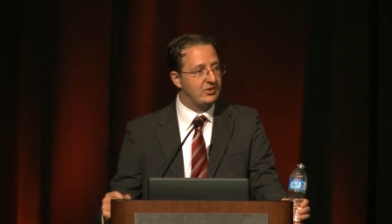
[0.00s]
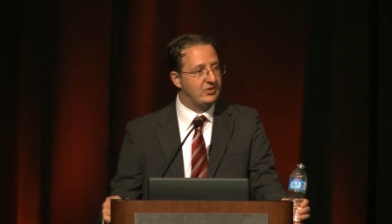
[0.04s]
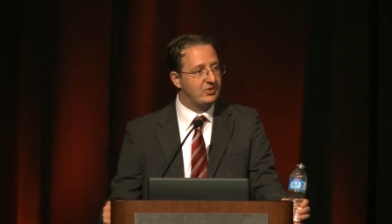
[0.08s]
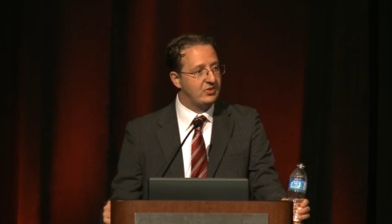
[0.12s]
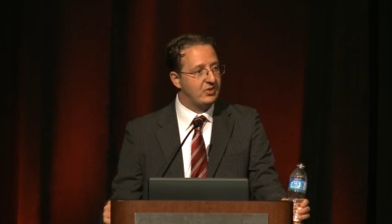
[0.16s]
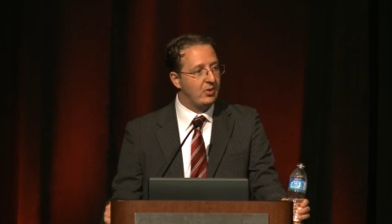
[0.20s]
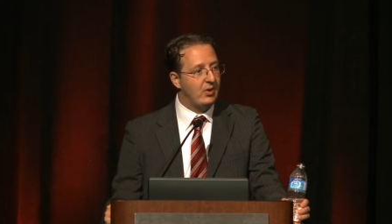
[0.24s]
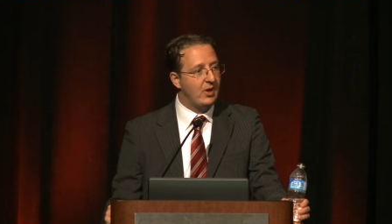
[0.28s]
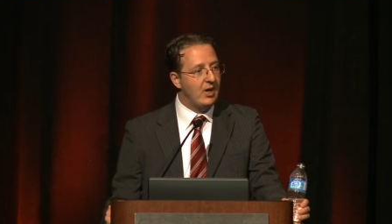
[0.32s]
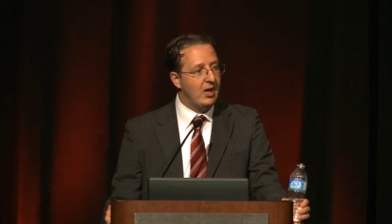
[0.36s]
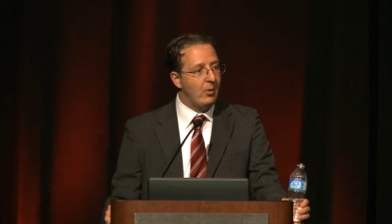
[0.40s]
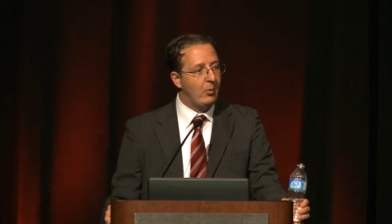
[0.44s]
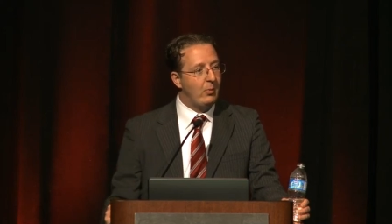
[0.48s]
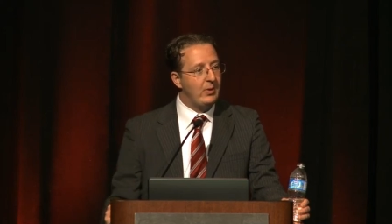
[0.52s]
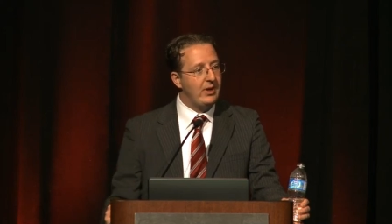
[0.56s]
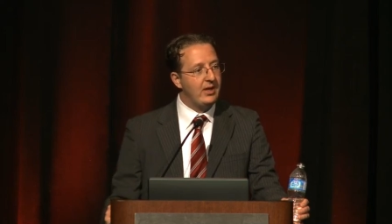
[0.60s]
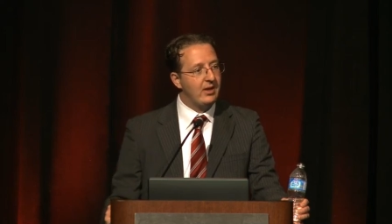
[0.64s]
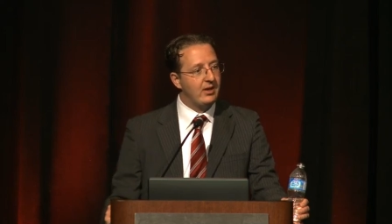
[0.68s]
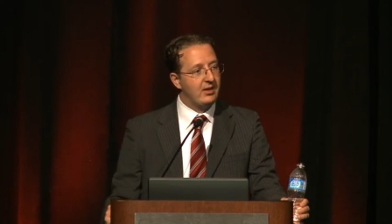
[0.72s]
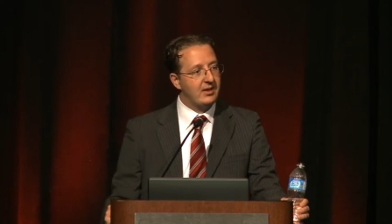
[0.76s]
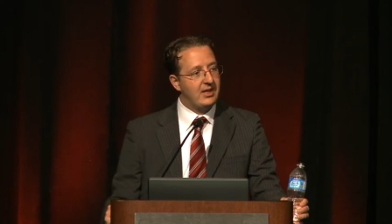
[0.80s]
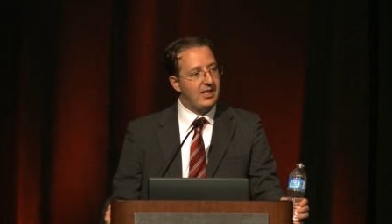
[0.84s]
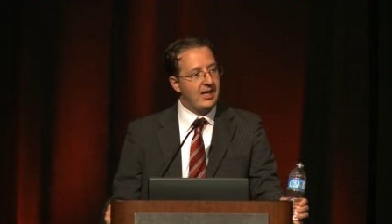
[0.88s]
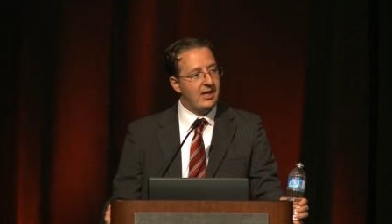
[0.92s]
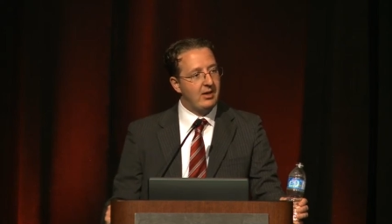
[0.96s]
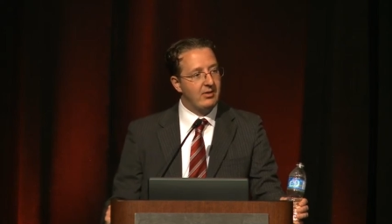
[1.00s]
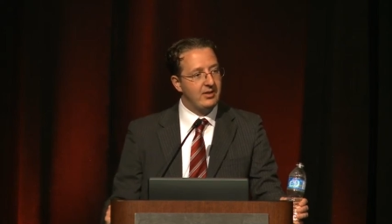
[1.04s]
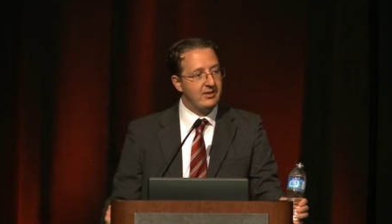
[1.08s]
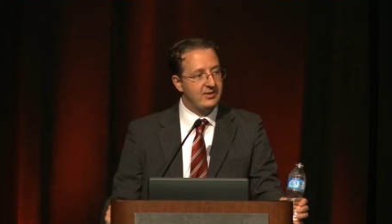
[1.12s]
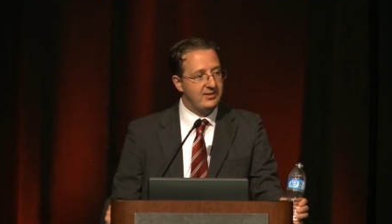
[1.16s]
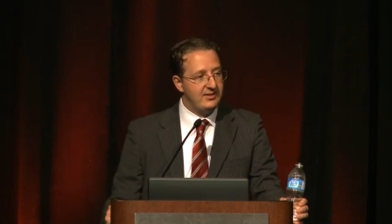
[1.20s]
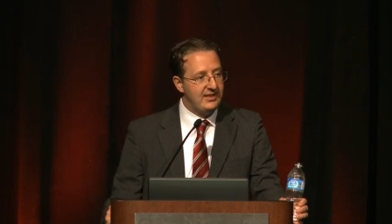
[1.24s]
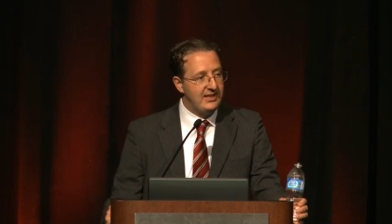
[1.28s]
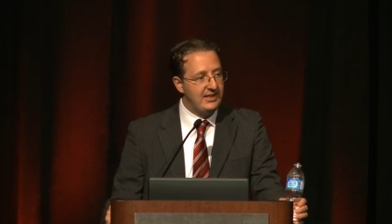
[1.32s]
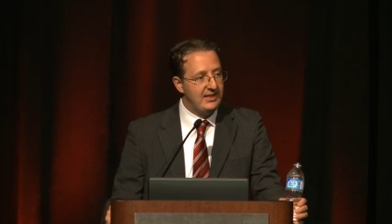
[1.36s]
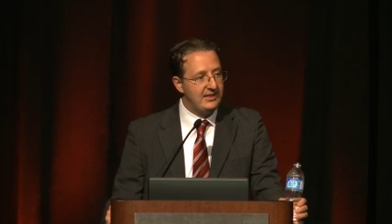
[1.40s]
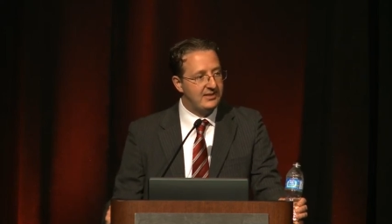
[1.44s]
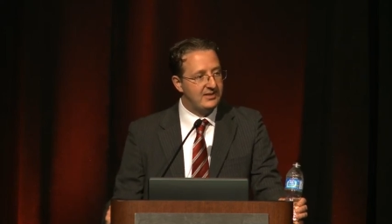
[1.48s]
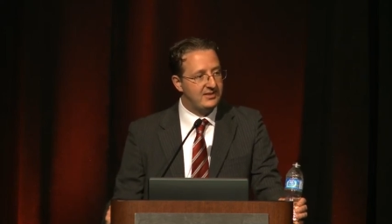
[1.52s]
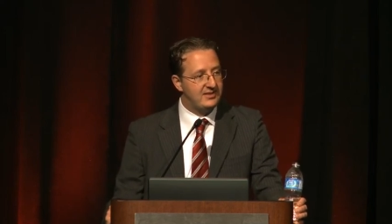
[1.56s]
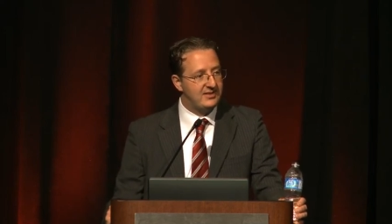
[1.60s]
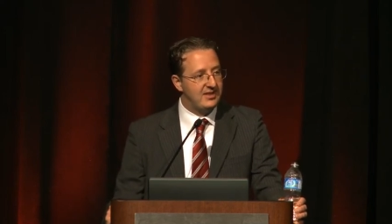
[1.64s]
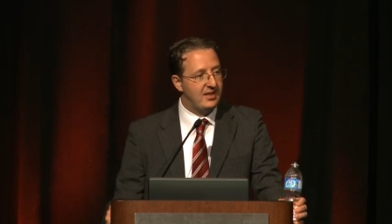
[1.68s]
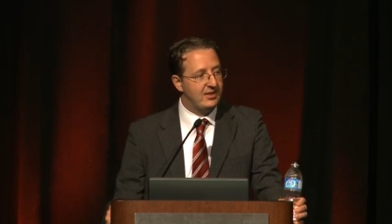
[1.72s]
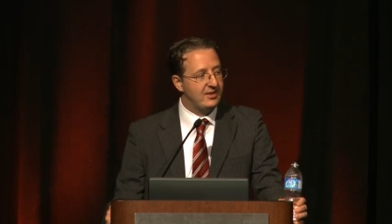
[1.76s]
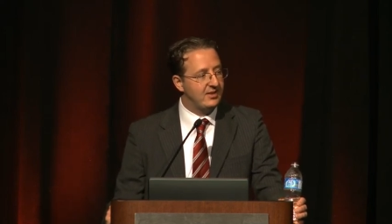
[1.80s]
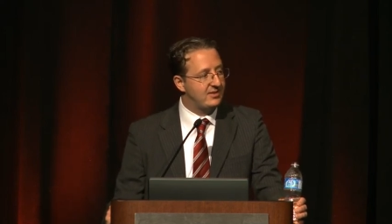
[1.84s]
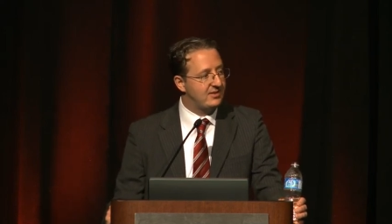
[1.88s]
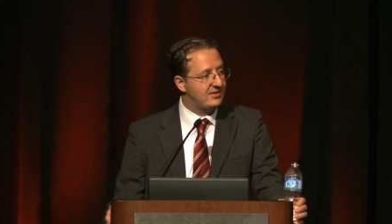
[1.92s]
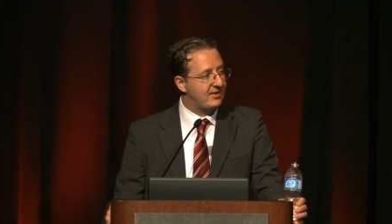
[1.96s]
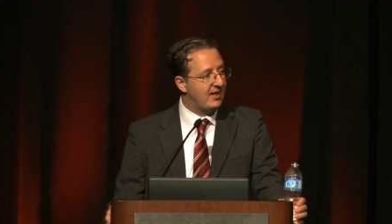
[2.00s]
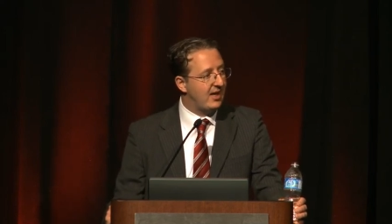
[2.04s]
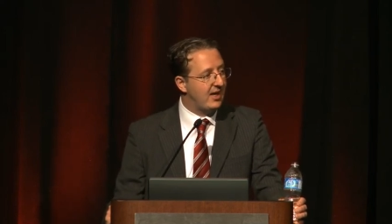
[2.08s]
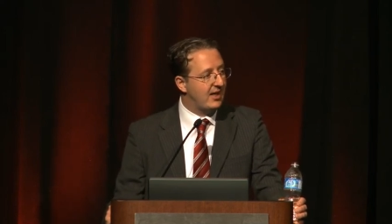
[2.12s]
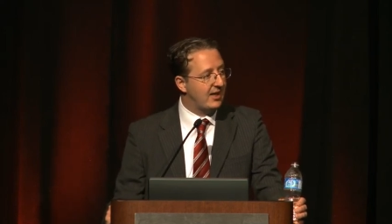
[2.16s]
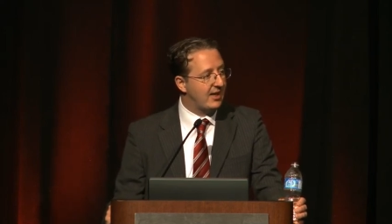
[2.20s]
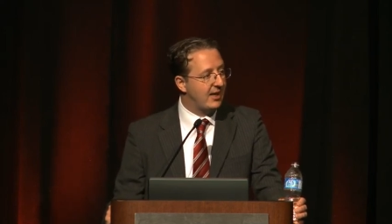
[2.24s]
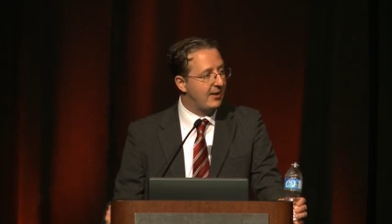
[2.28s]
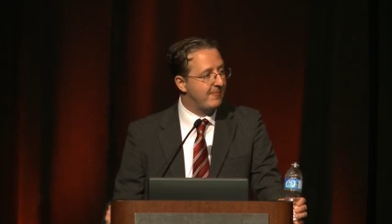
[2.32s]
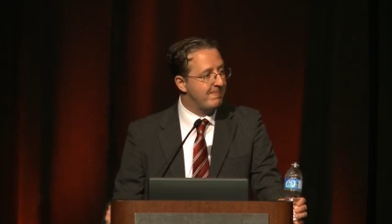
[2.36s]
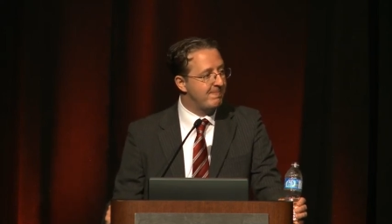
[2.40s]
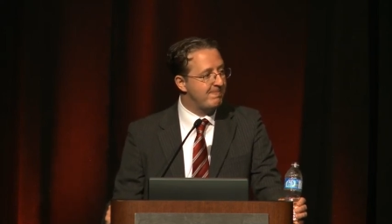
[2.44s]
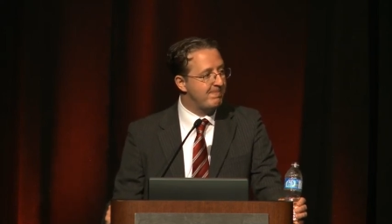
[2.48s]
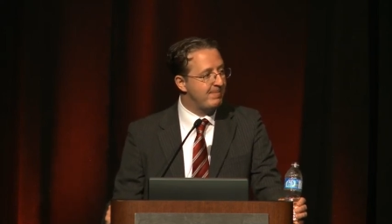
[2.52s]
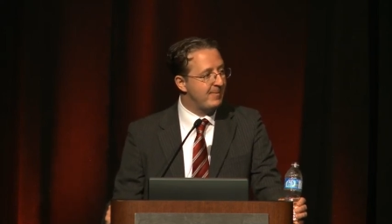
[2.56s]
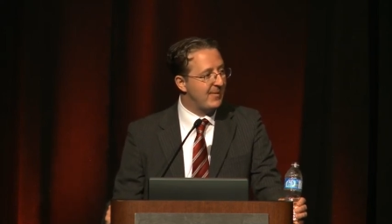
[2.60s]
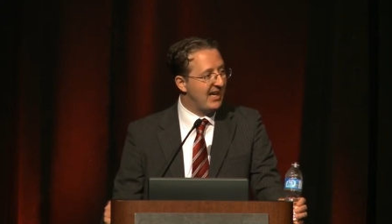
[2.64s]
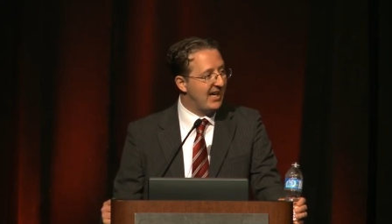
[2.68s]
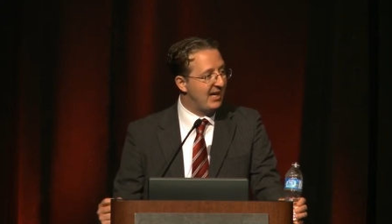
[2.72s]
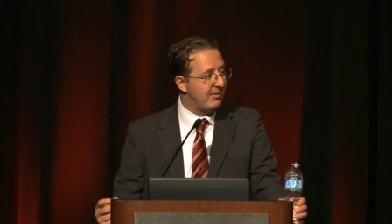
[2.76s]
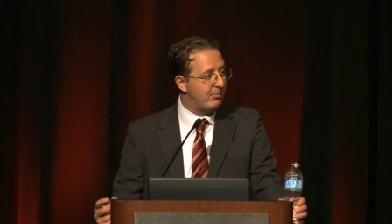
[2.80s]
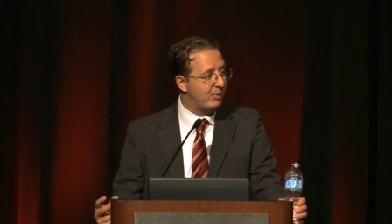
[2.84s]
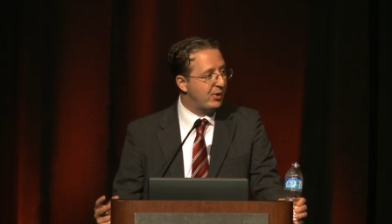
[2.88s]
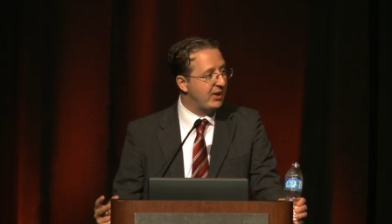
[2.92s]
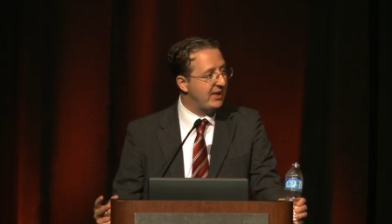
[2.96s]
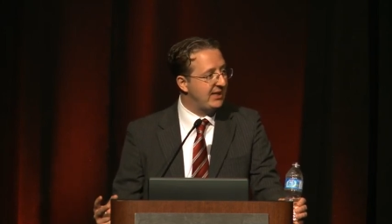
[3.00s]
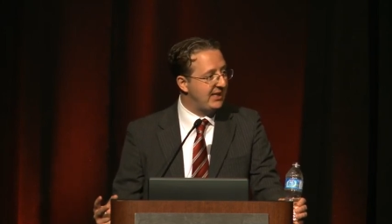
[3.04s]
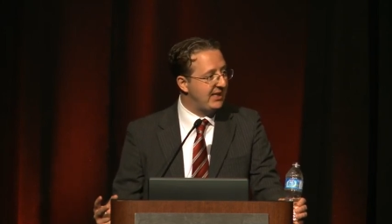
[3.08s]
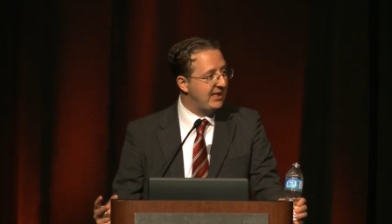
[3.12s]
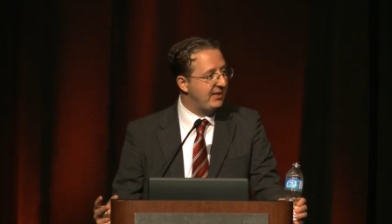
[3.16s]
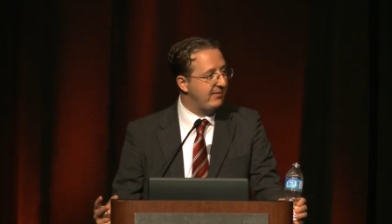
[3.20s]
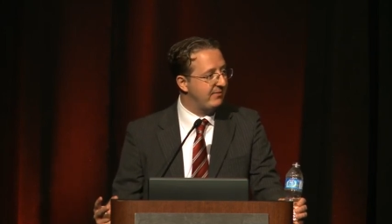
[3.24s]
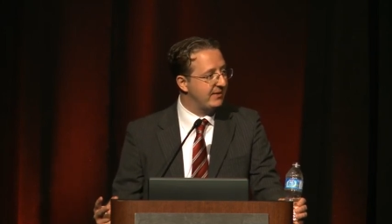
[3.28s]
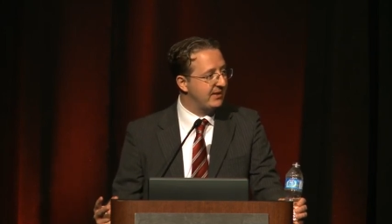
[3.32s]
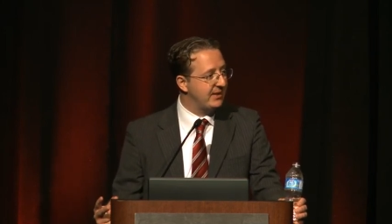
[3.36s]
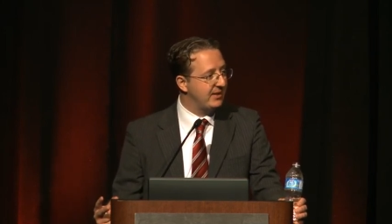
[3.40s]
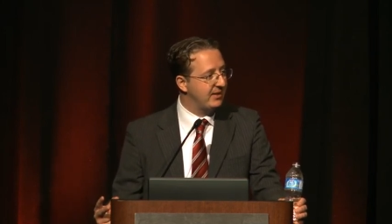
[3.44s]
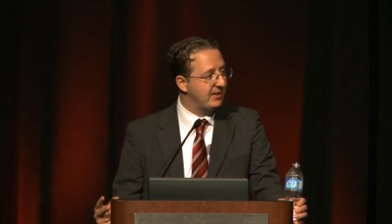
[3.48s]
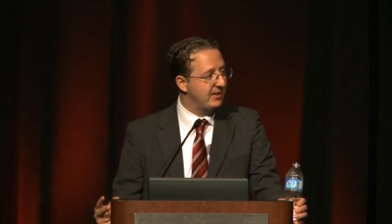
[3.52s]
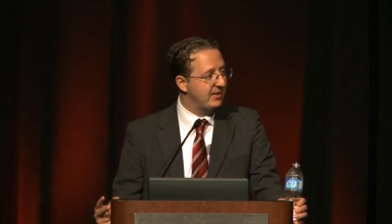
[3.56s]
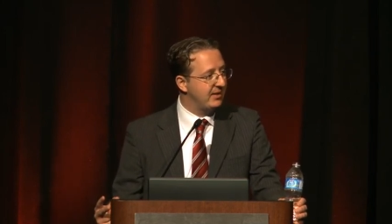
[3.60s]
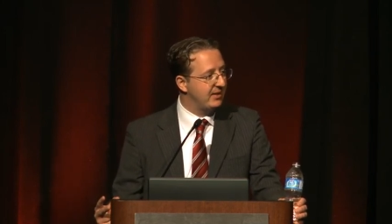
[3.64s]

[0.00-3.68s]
So we are guaranteed to sell the stock at break even.